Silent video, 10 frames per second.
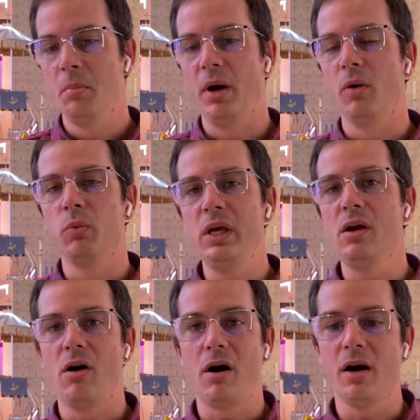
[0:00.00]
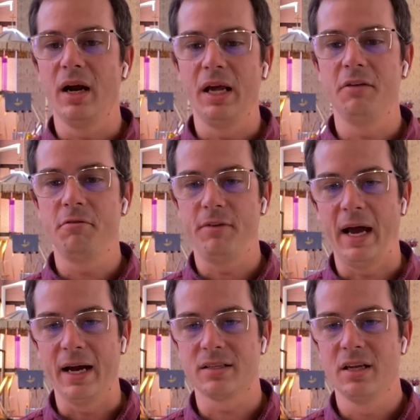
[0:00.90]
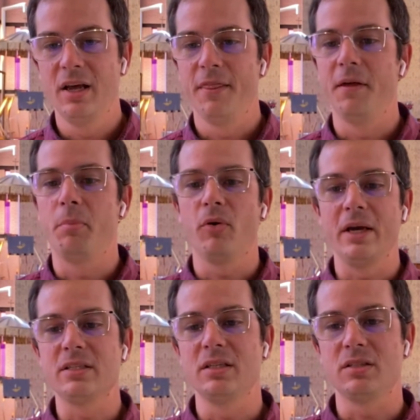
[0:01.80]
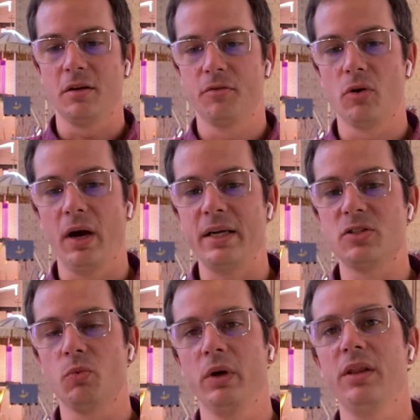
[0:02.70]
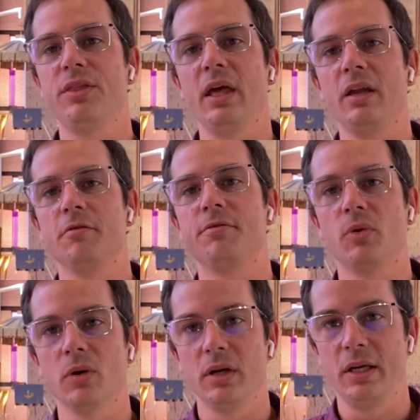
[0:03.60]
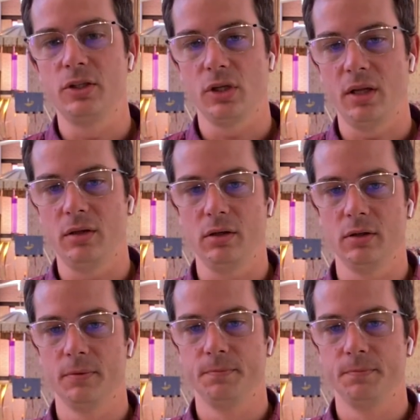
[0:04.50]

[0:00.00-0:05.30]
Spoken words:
but we are, in fact, the presence of Christ with and for each other.